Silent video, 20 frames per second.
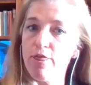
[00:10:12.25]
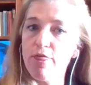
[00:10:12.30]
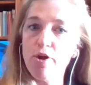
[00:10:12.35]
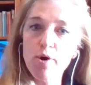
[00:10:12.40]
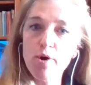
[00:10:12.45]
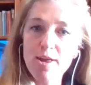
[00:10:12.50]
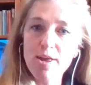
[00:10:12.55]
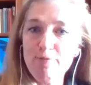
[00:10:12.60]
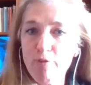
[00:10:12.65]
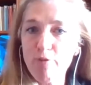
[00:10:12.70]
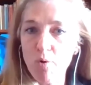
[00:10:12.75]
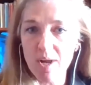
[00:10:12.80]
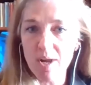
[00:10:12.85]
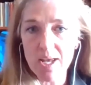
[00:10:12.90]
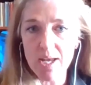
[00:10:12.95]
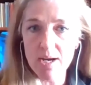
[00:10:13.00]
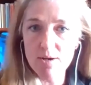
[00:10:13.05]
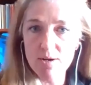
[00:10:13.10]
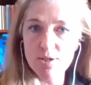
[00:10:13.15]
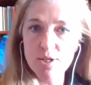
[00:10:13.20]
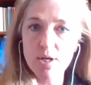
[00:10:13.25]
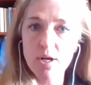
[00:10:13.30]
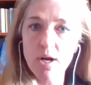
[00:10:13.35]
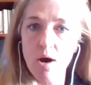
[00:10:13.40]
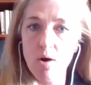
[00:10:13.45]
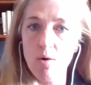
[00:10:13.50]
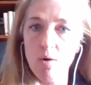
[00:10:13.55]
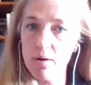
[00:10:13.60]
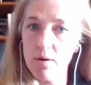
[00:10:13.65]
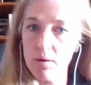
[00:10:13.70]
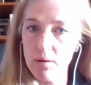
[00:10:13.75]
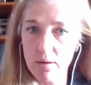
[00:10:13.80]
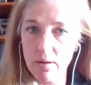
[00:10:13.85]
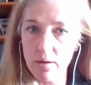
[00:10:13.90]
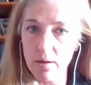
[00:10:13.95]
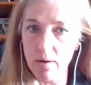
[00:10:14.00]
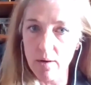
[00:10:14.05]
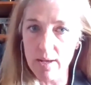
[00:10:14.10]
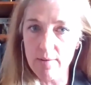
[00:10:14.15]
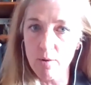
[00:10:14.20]
30 40 years ago or
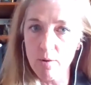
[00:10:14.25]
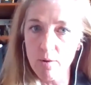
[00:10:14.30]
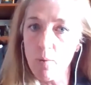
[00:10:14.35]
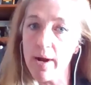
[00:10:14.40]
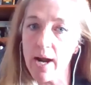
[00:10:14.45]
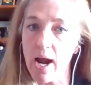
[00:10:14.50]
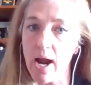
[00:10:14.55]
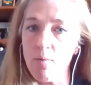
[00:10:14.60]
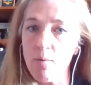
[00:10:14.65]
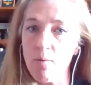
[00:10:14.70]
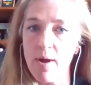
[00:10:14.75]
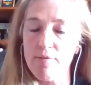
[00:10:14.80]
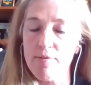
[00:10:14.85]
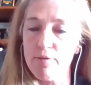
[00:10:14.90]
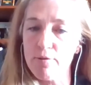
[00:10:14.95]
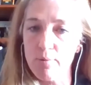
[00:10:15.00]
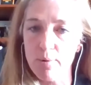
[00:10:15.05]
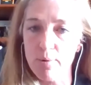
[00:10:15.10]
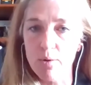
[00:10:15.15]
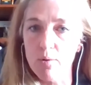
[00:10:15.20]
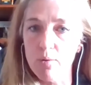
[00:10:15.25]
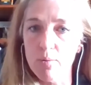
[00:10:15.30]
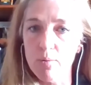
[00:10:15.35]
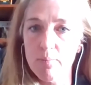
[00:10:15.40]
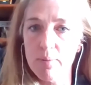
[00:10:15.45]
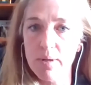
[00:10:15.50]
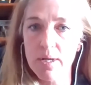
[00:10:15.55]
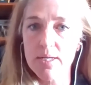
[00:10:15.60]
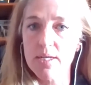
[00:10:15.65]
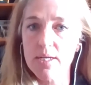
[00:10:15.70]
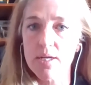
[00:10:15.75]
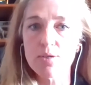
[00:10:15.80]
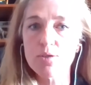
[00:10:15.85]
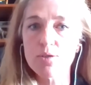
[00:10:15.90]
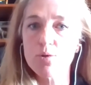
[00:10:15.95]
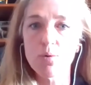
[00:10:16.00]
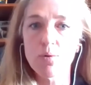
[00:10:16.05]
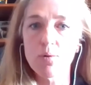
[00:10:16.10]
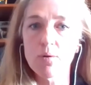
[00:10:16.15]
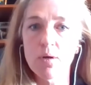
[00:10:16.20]
you know even when i went through pt
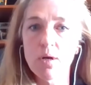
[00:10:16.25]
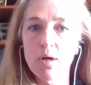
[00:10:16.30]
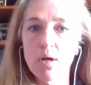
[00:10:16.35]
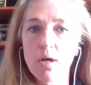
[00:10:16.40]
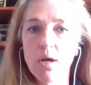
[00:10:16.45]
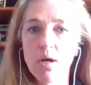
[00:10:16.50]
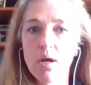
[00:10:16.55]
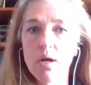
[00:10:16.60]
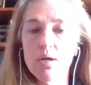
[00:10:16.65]
school yeah